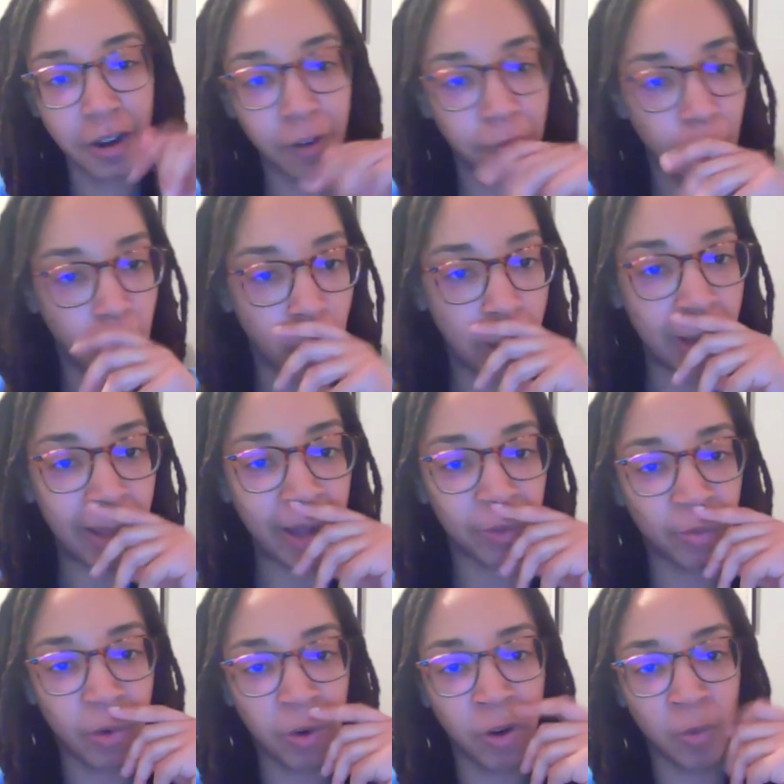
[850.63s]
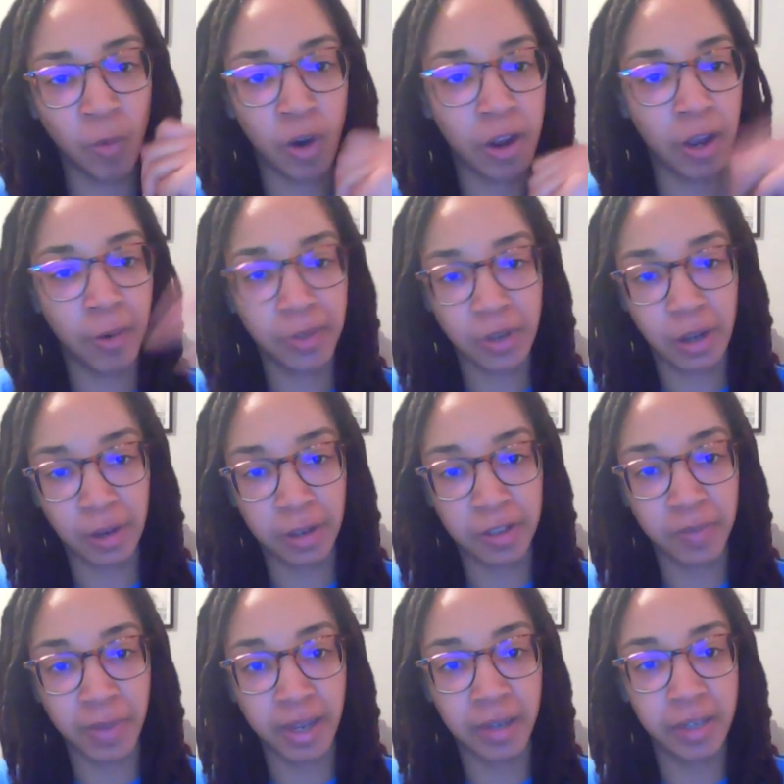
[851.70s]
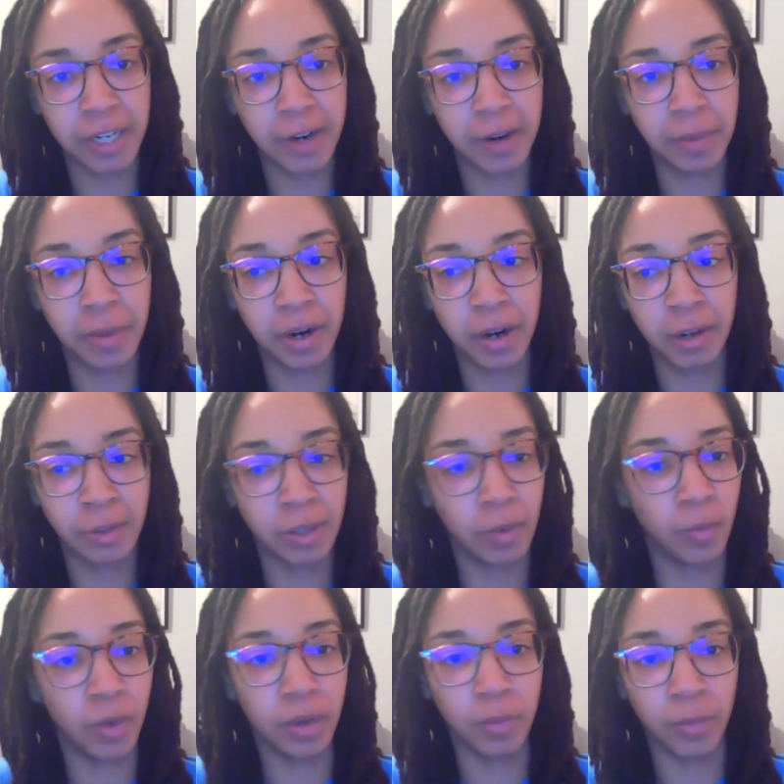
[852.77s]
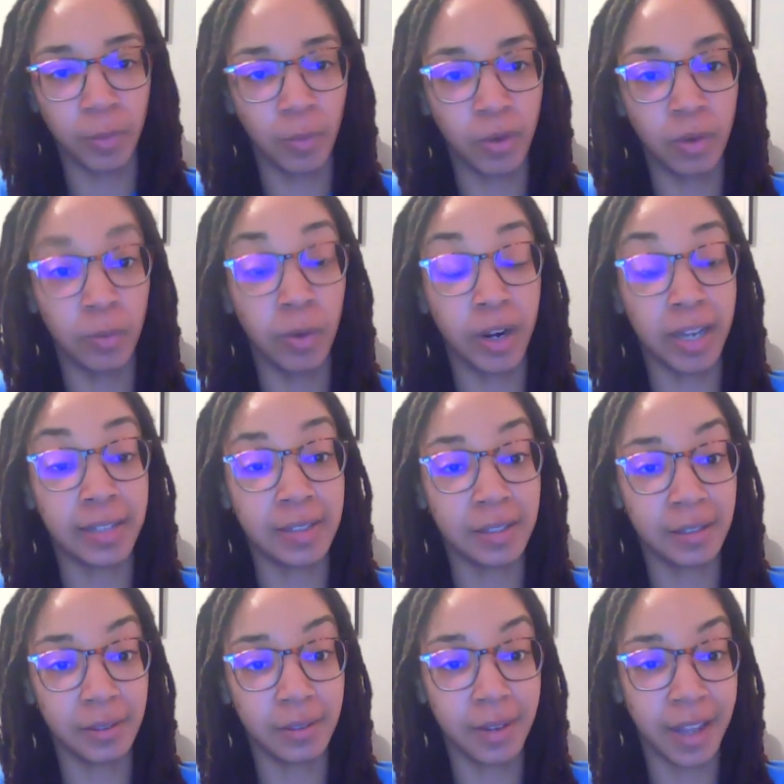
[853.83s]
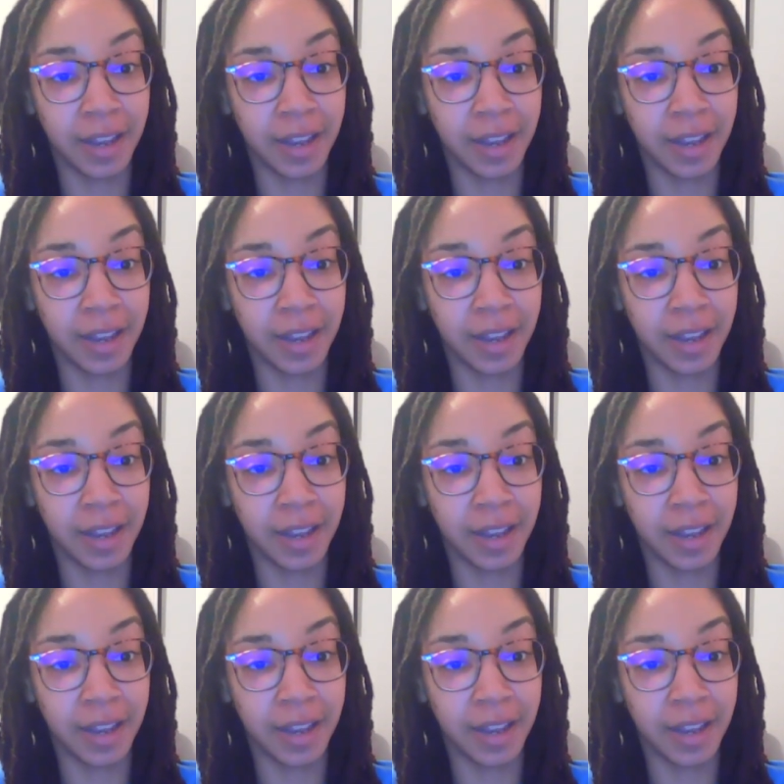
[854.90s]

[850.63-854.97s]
For a while I was wondering why I was calling this man Derry Bird. I was like, what is it?